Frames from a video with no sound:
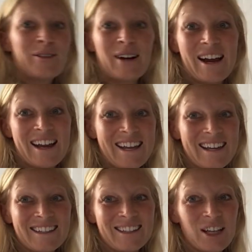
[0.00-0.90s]

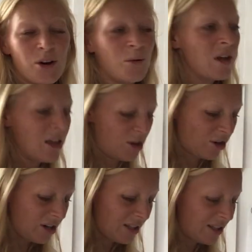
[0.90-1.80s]
right? So you're
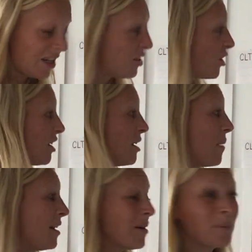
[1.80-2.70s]
going to see in your
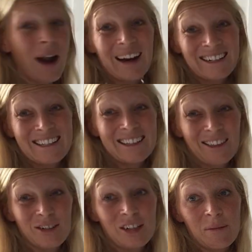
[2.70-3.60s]
independent practice
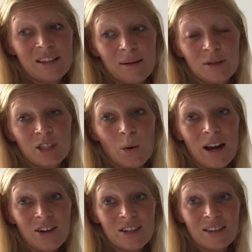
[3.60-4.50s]
there's going to be some
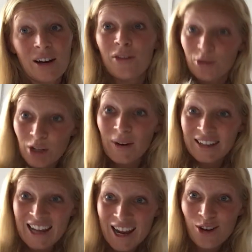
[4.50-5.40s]
squares in there. Those are
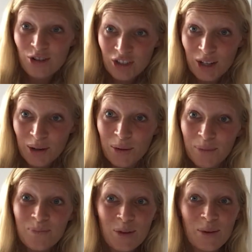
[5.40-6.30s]
rectangles too,
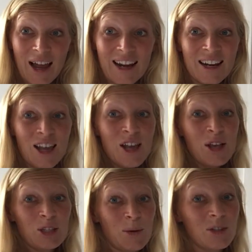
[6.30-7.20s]
right?
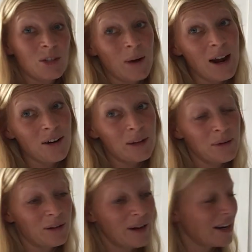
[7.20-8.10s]
So a square can
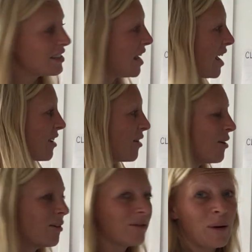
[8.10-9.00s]
be a
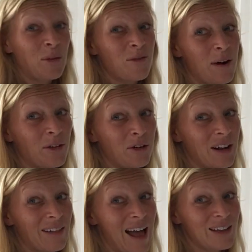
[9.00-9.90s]
rectangle, remember from our
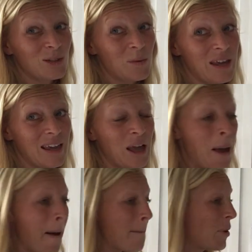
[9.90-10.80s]
learning last week,
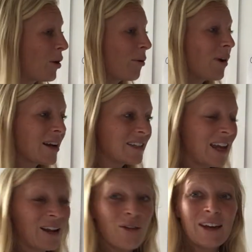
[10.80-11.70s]
but a
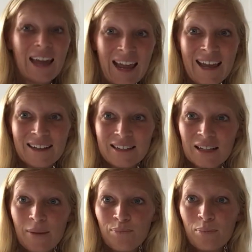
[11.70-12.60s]
rectangle can't
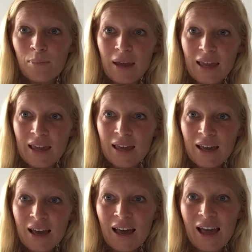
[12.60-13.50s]
be
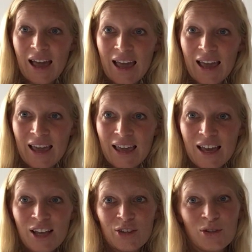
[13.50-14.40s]
a
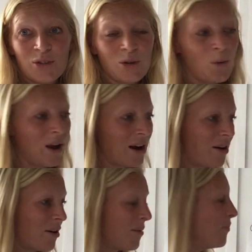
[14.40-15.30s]
square,